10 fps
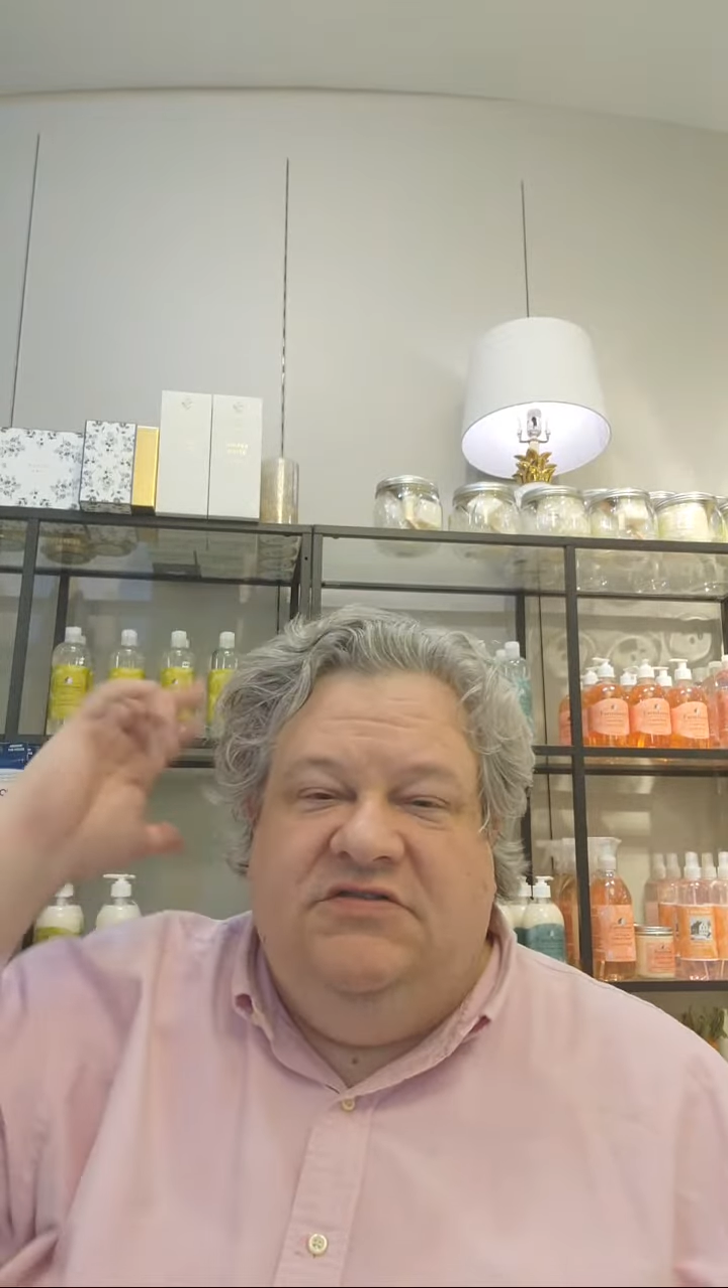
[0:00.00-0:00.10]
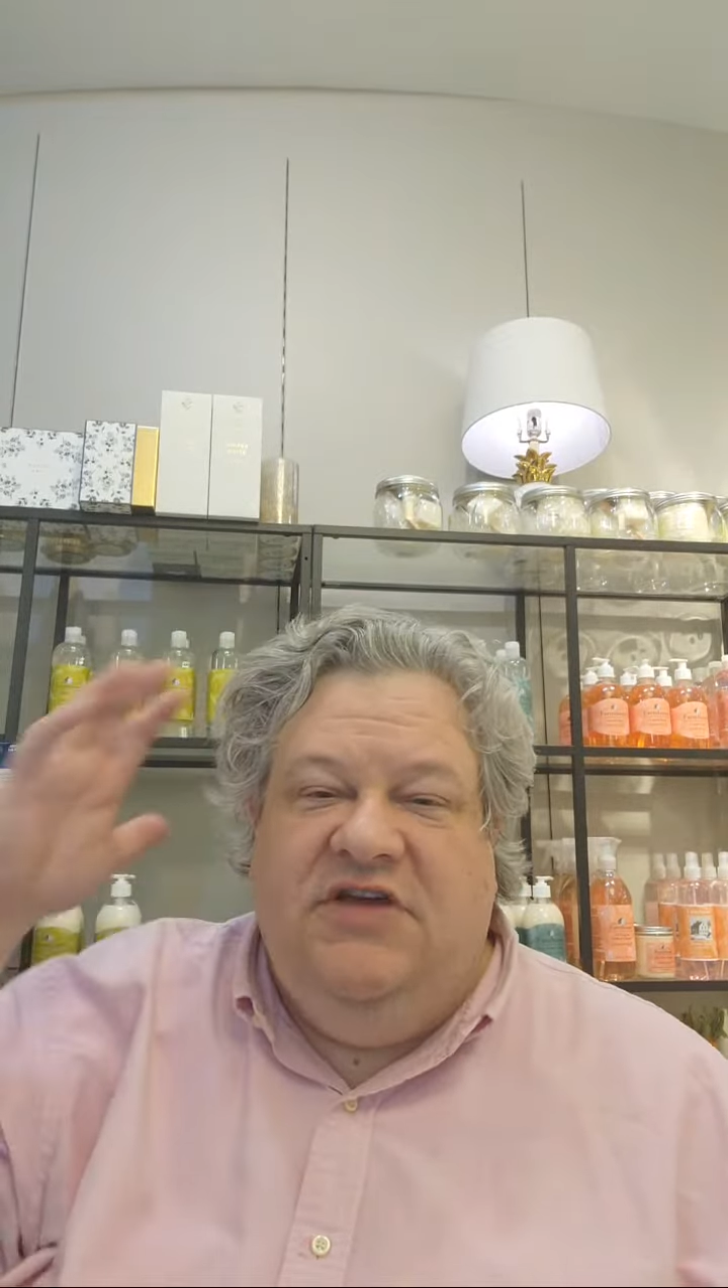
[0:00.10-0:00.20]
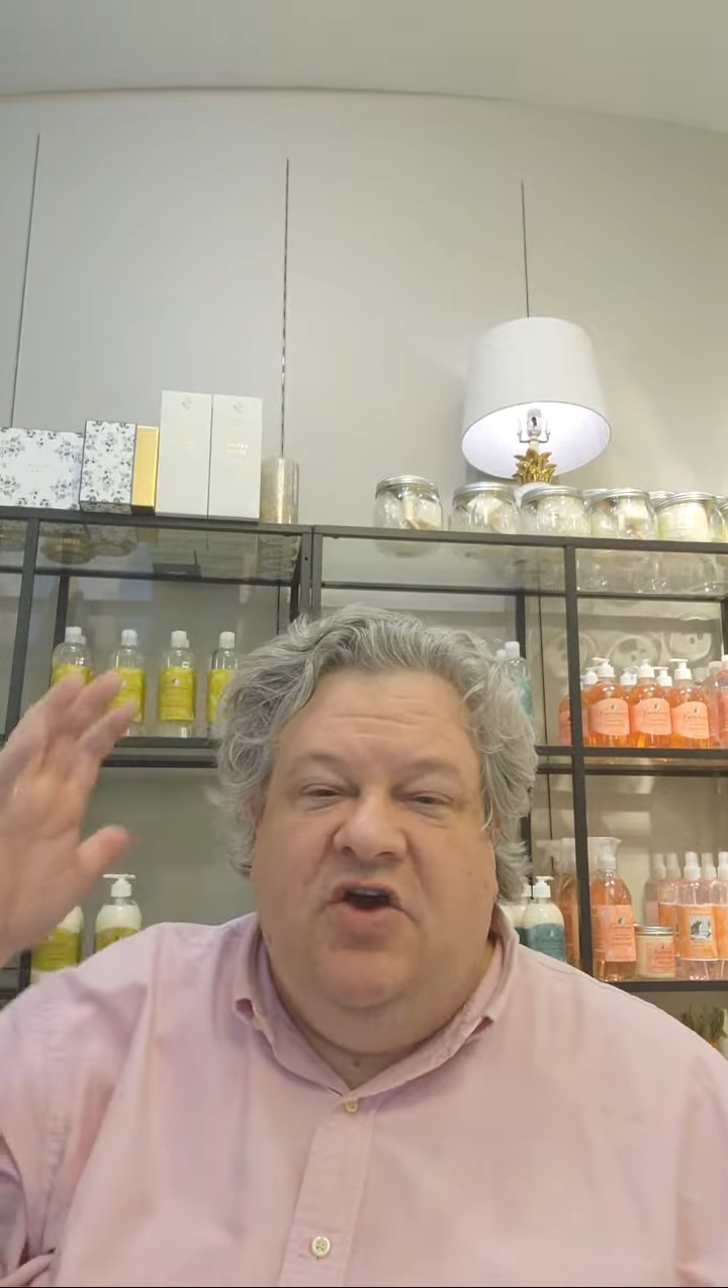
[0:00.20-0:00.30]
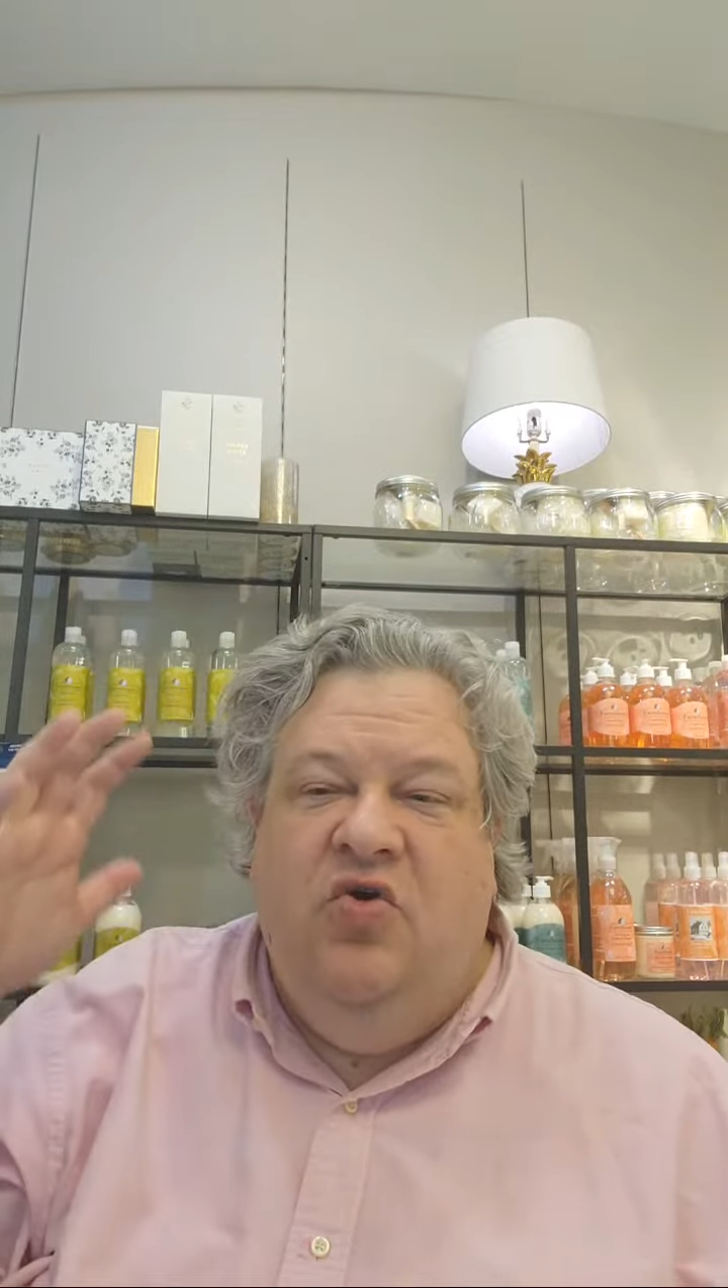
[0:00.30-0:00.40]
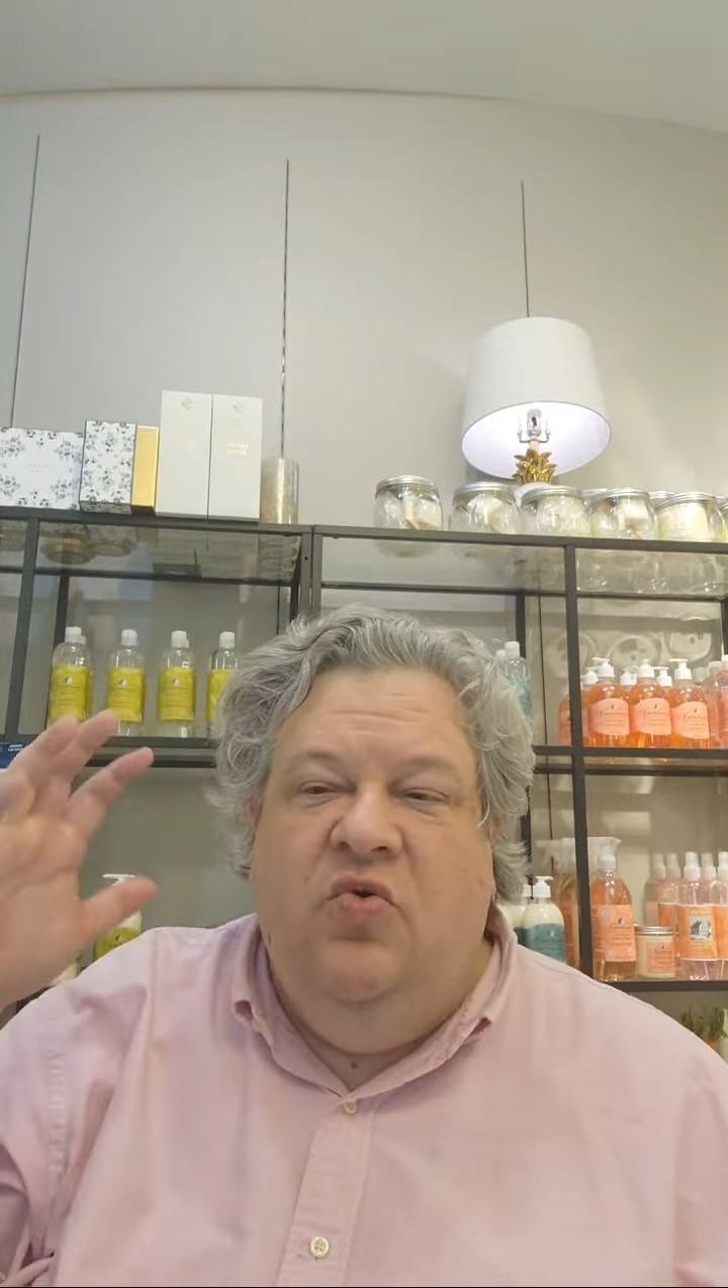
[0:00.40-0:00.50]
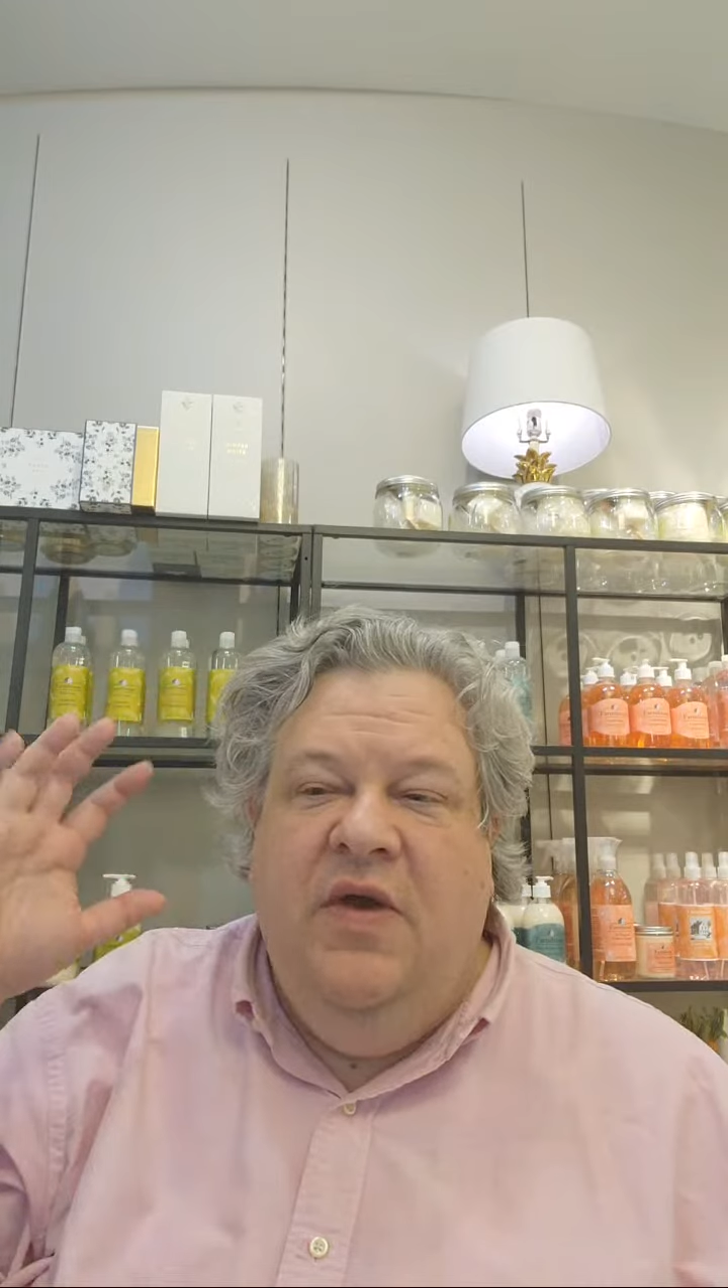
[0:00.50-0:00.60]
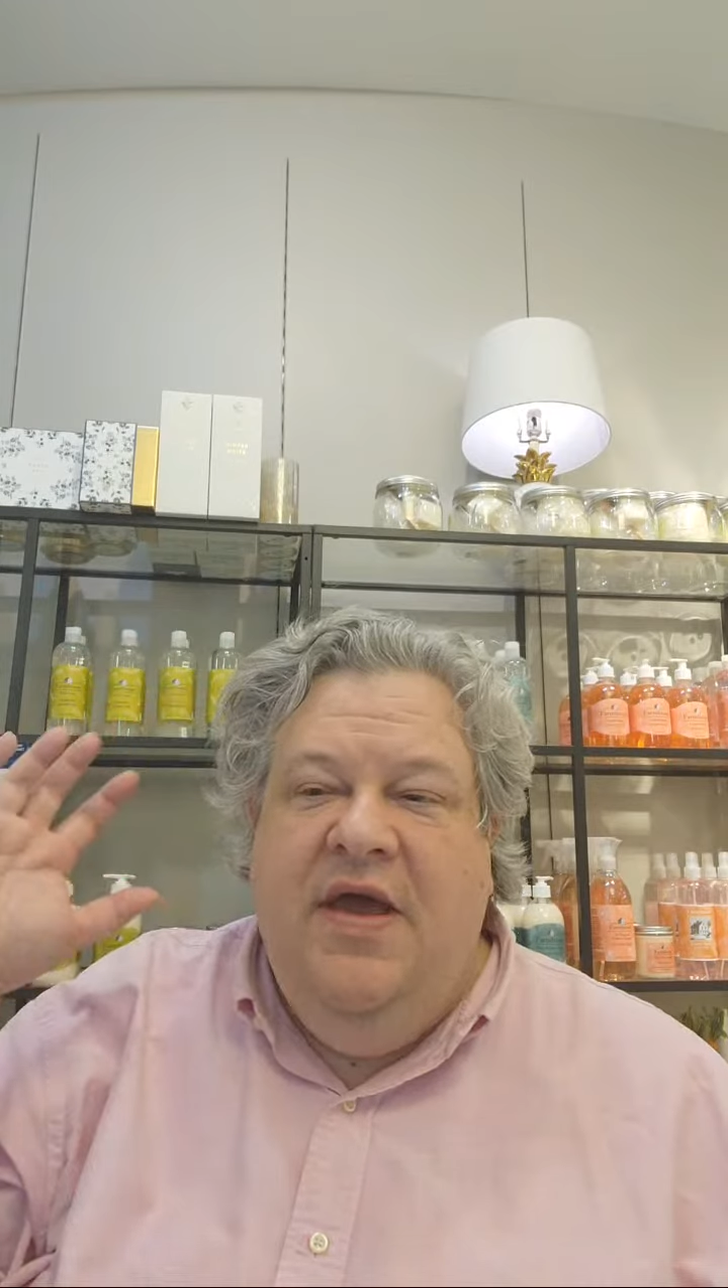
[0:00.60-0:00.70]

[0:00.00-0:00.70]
So